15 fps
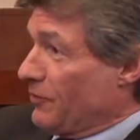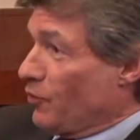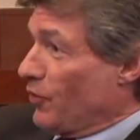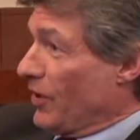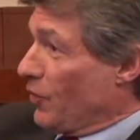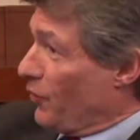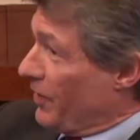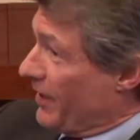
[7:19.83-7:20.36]

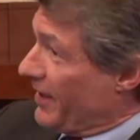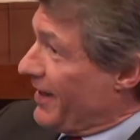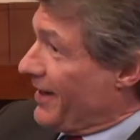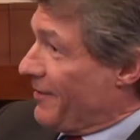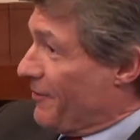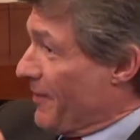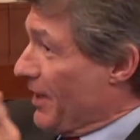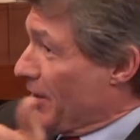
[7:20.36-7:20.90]
where
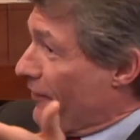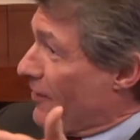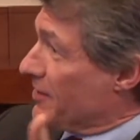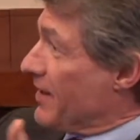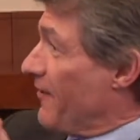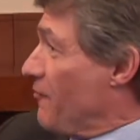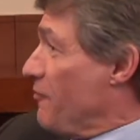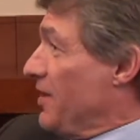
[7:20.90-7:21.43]
many of us
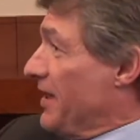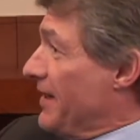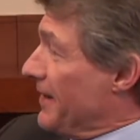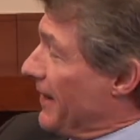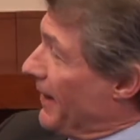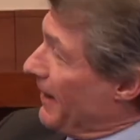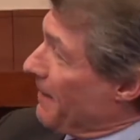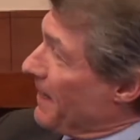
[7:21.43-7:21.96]
have
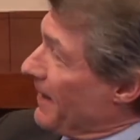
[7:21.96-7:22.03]
been